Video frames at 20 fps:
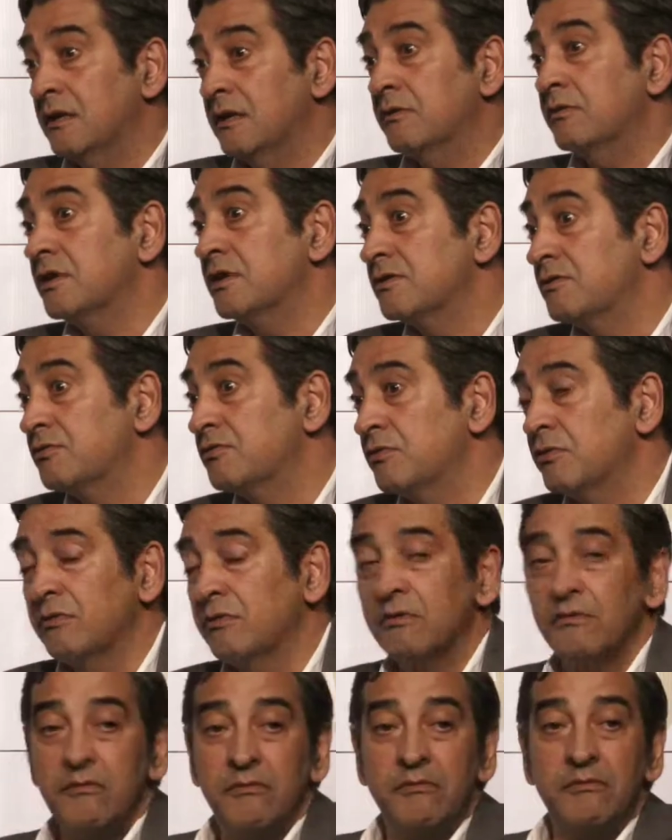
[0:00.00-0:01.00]
it was true.
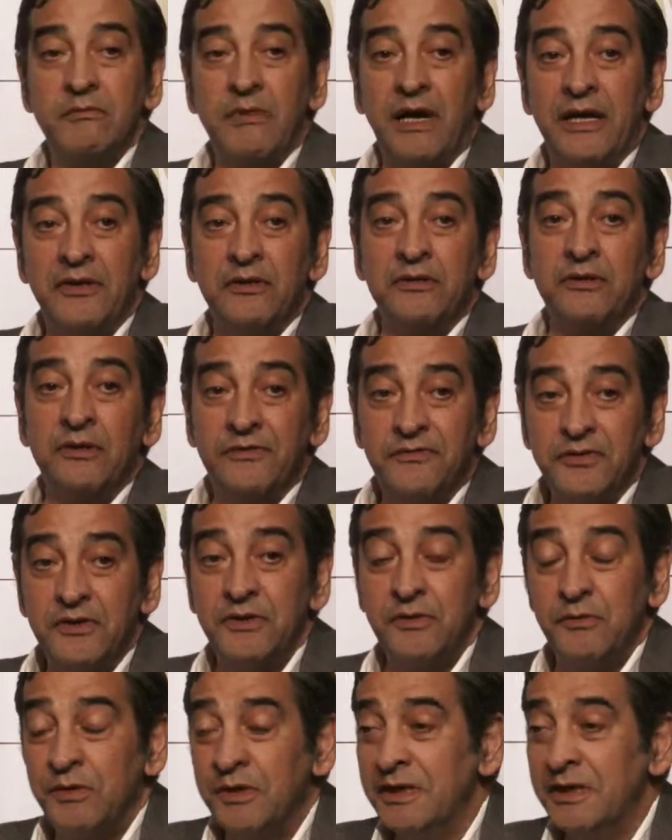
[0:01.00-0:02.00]
I don't know if he
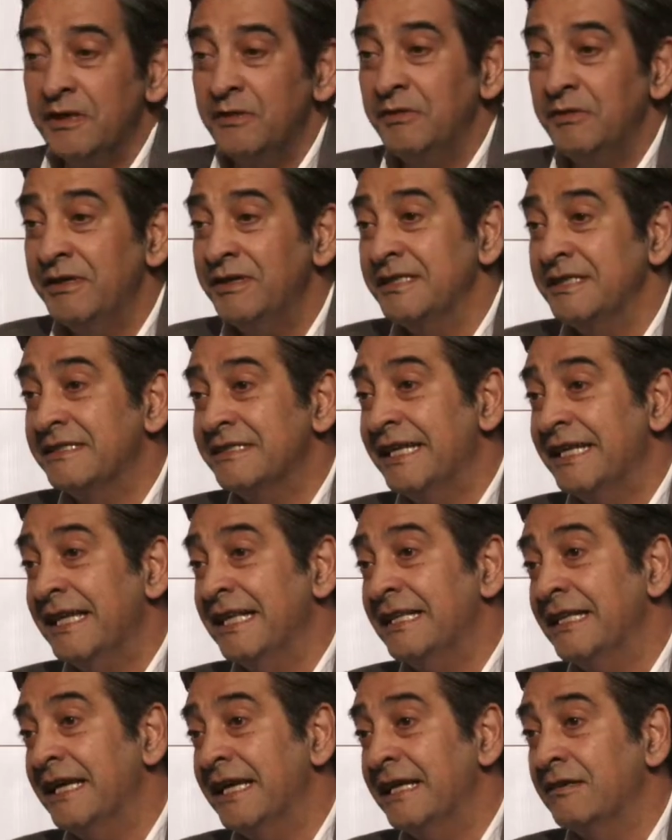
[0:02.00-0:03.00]
really
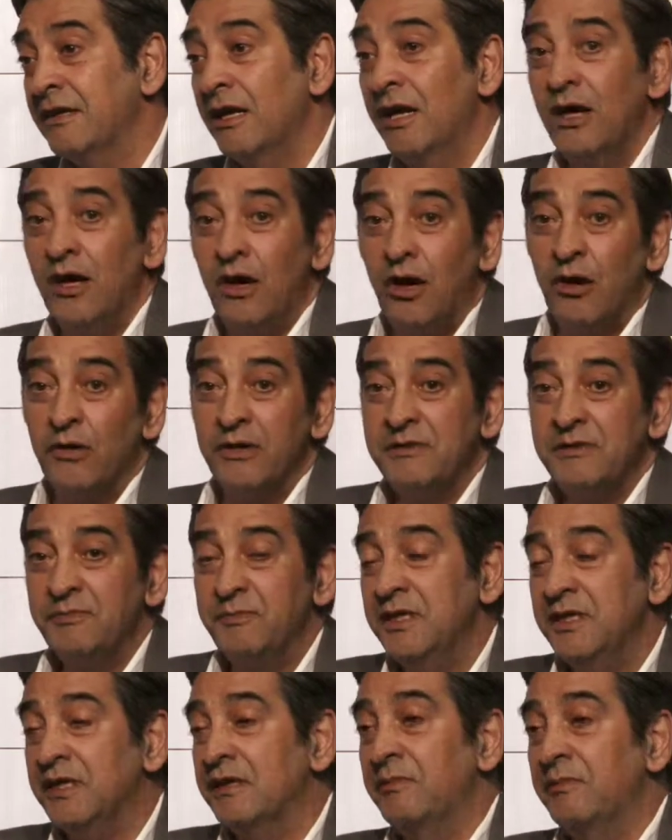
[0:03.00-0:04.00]
said that, or he
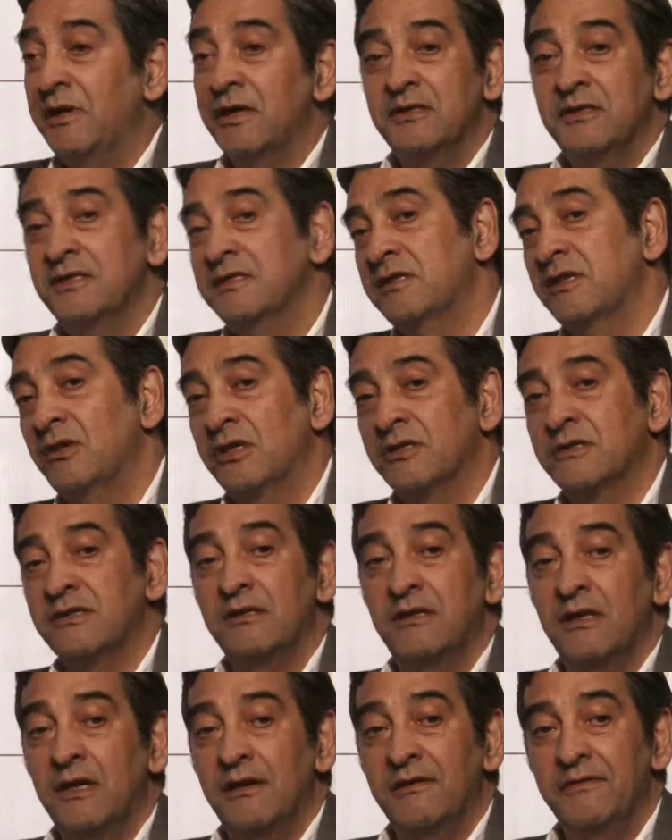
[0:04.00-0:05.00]
speak about his lost
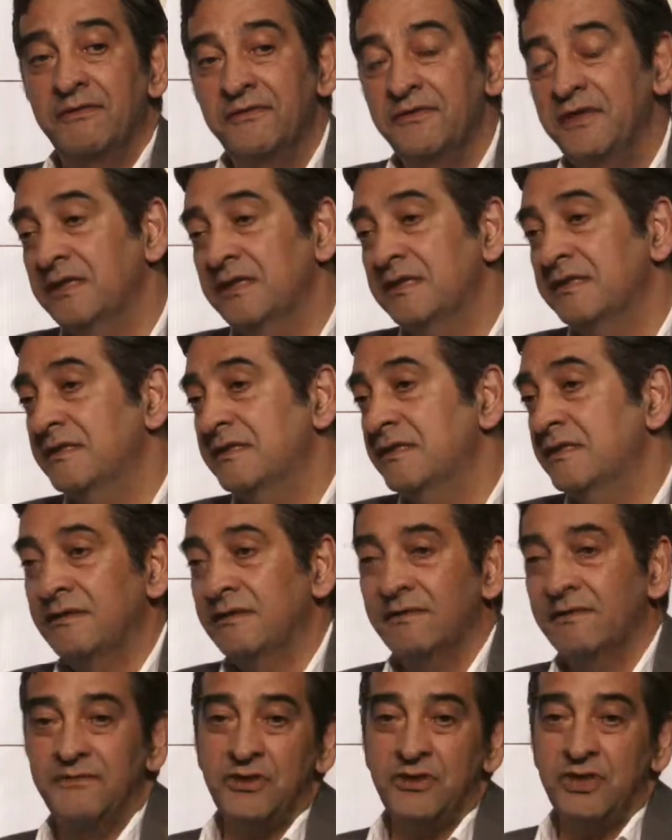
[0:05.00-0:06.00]
love in the seas
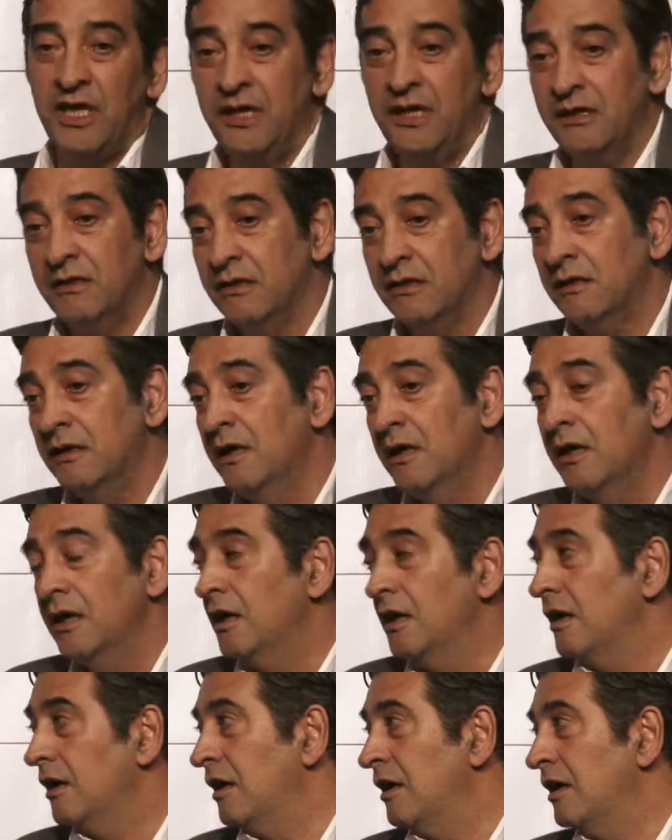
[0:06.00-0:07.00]
of China,
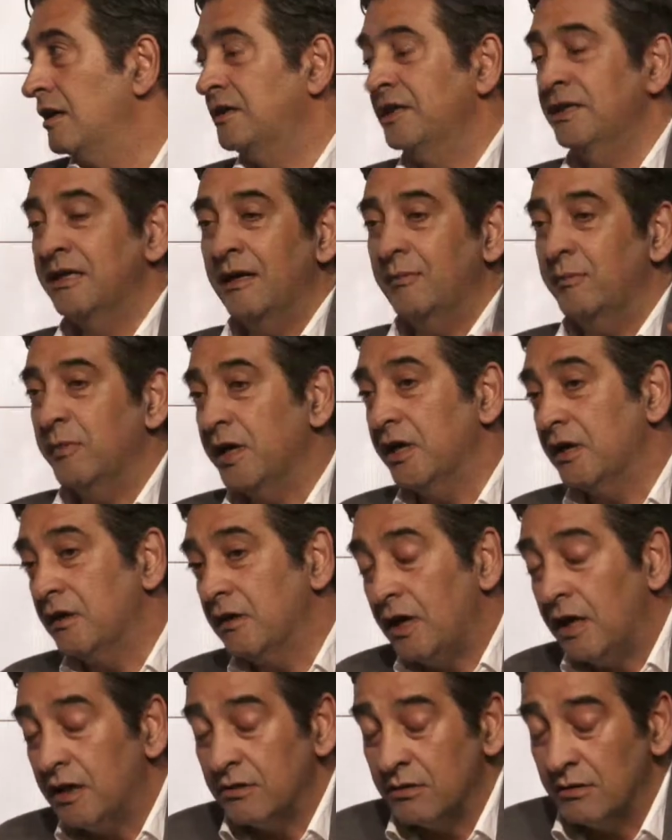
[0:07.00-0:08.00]
Dinaman,
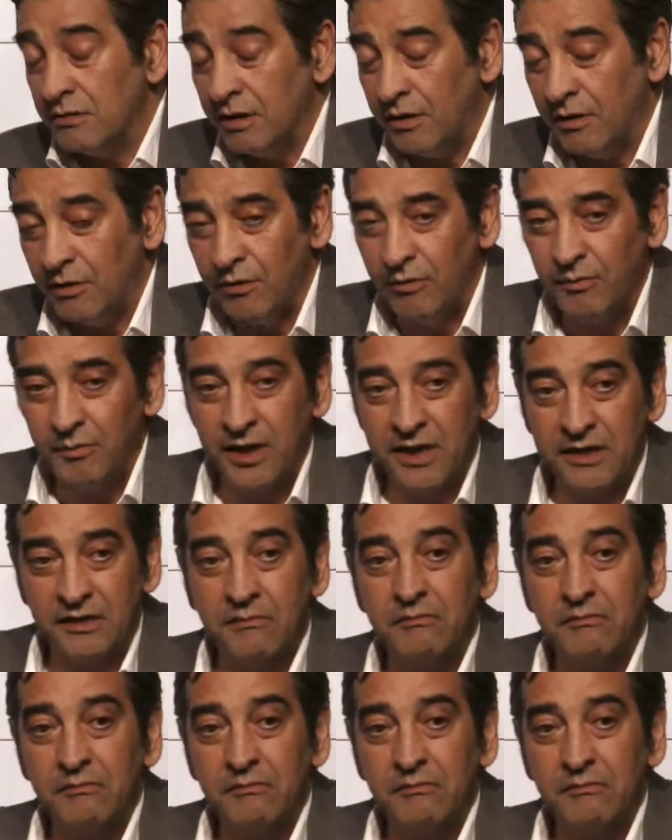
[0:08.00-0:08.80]
I don't know, but